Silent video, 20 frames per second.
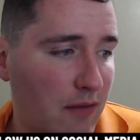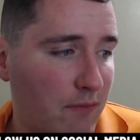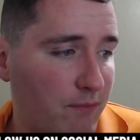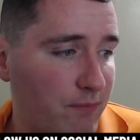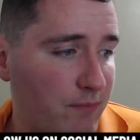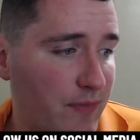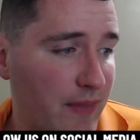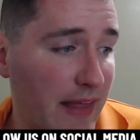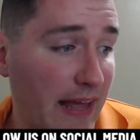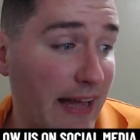
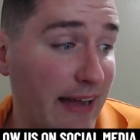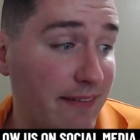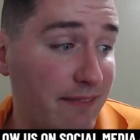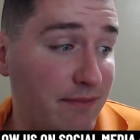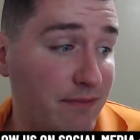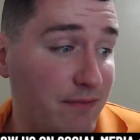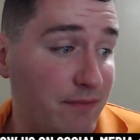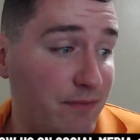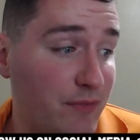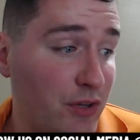that,
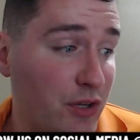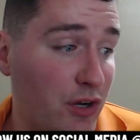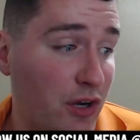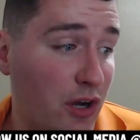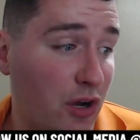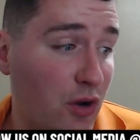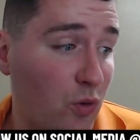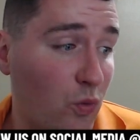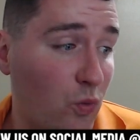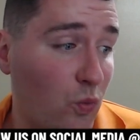
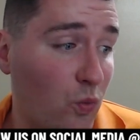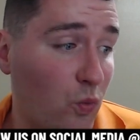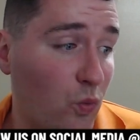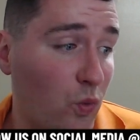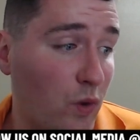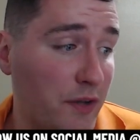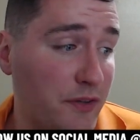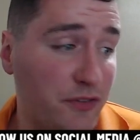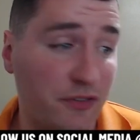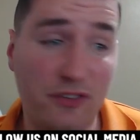
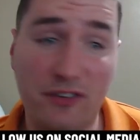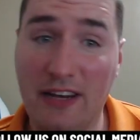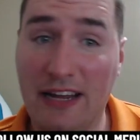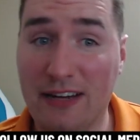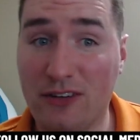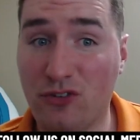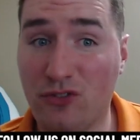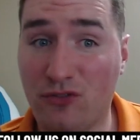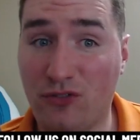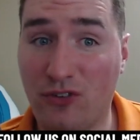what's
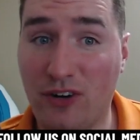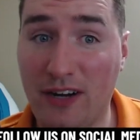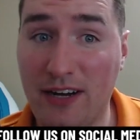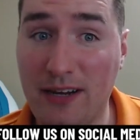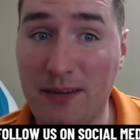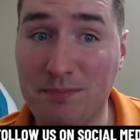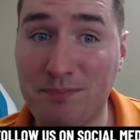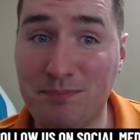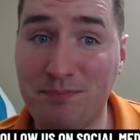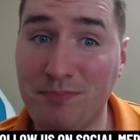next for
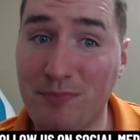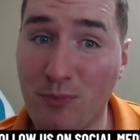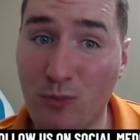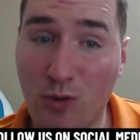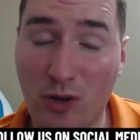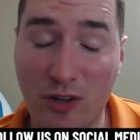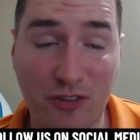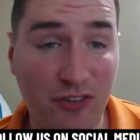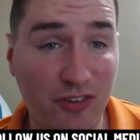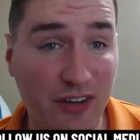him?
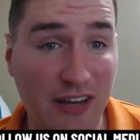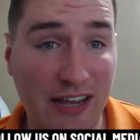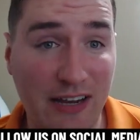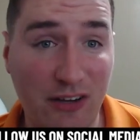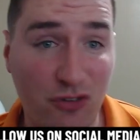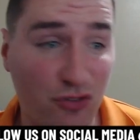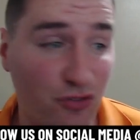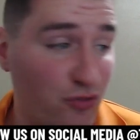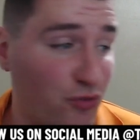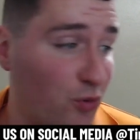What's
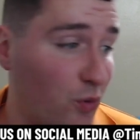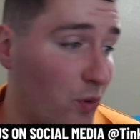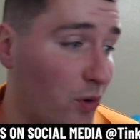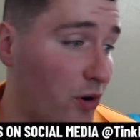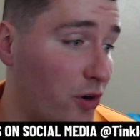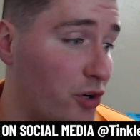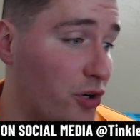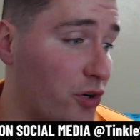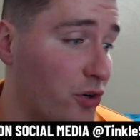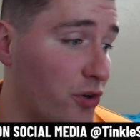next
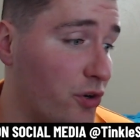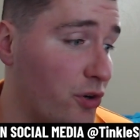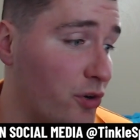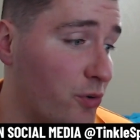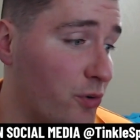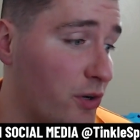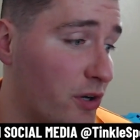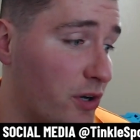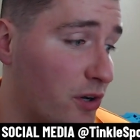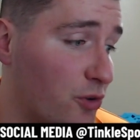for
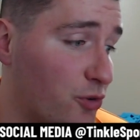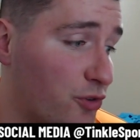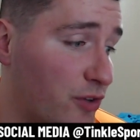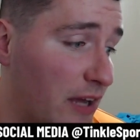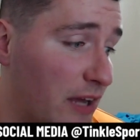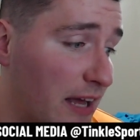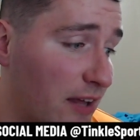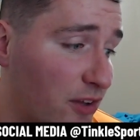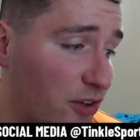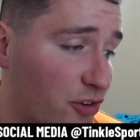Juncos
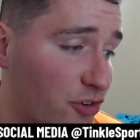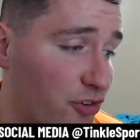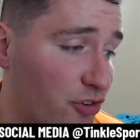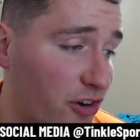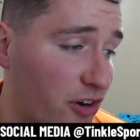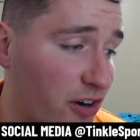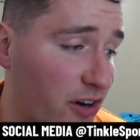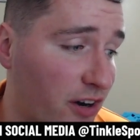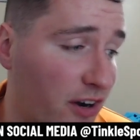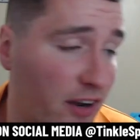
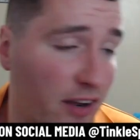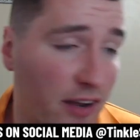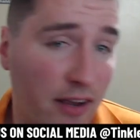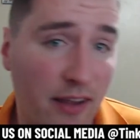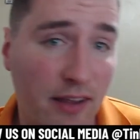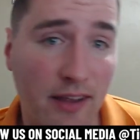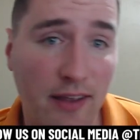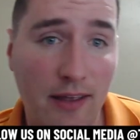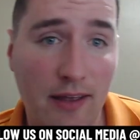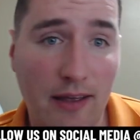Hollander?
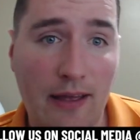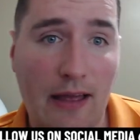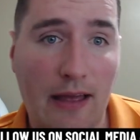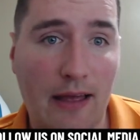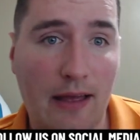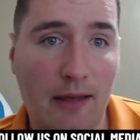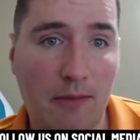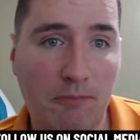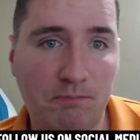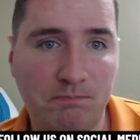
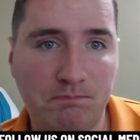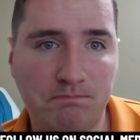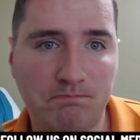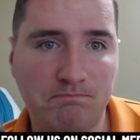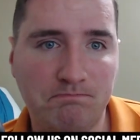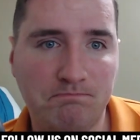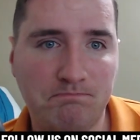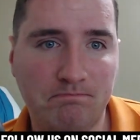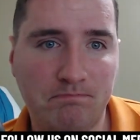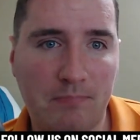
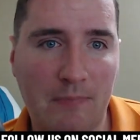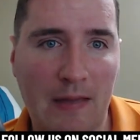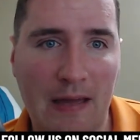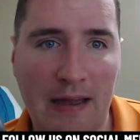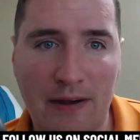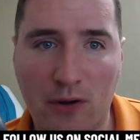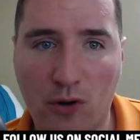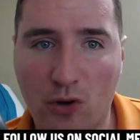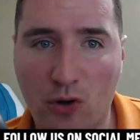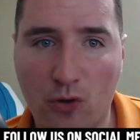
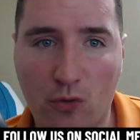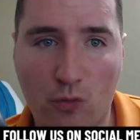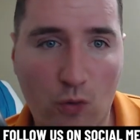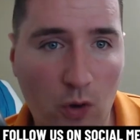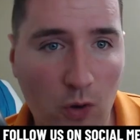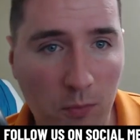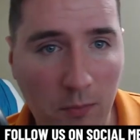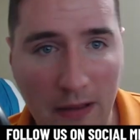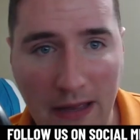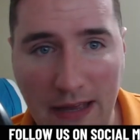I heard
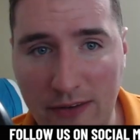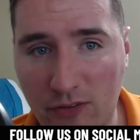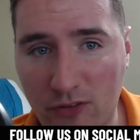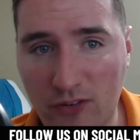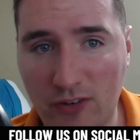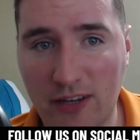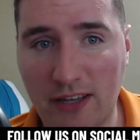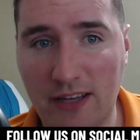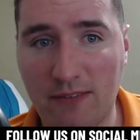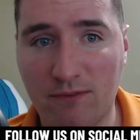
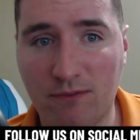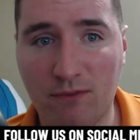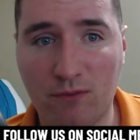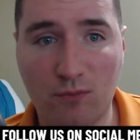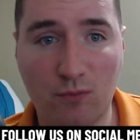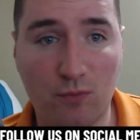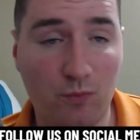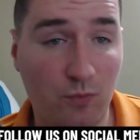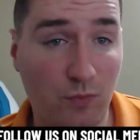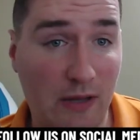Roman's name
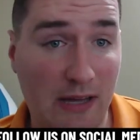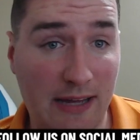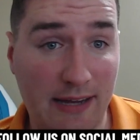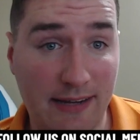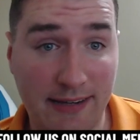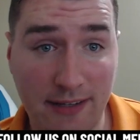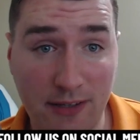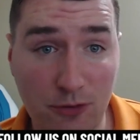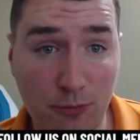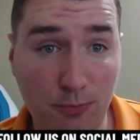
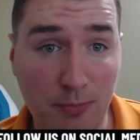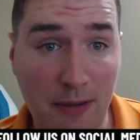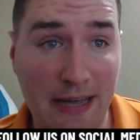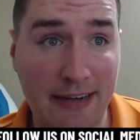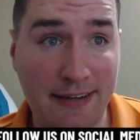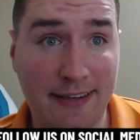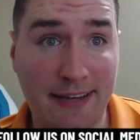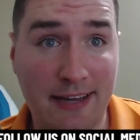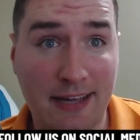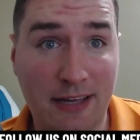on his
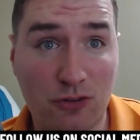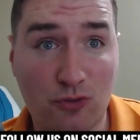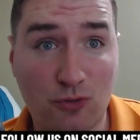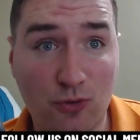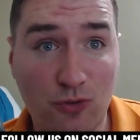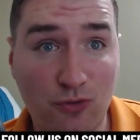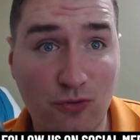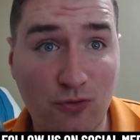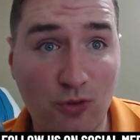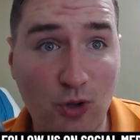podcast
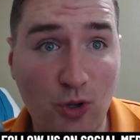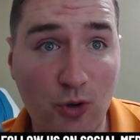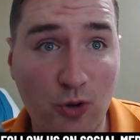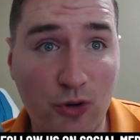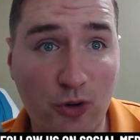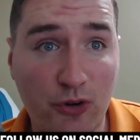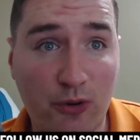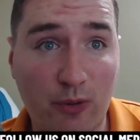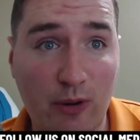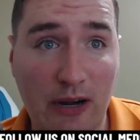was
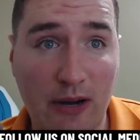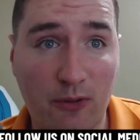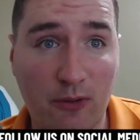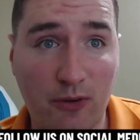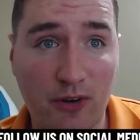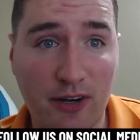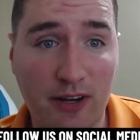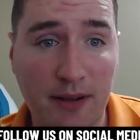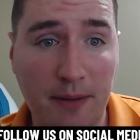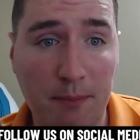floated
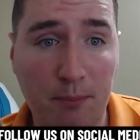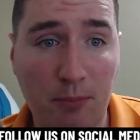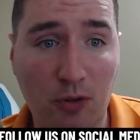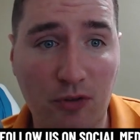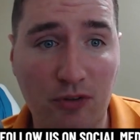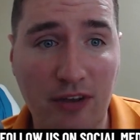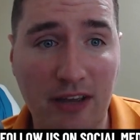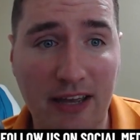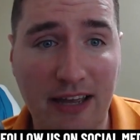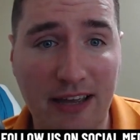around a couple
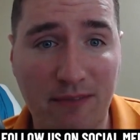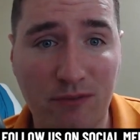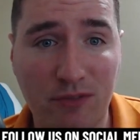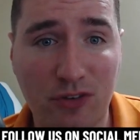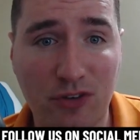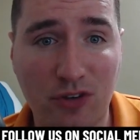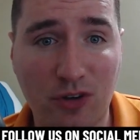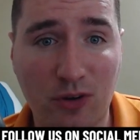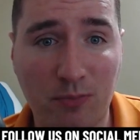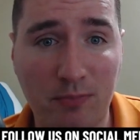times,
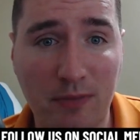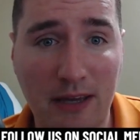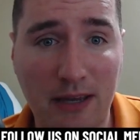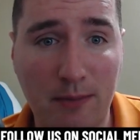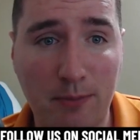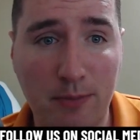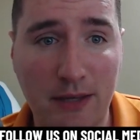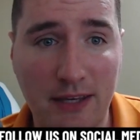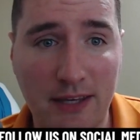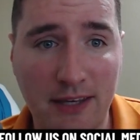so
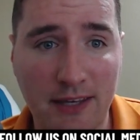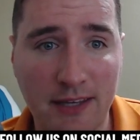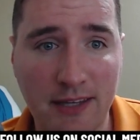maybe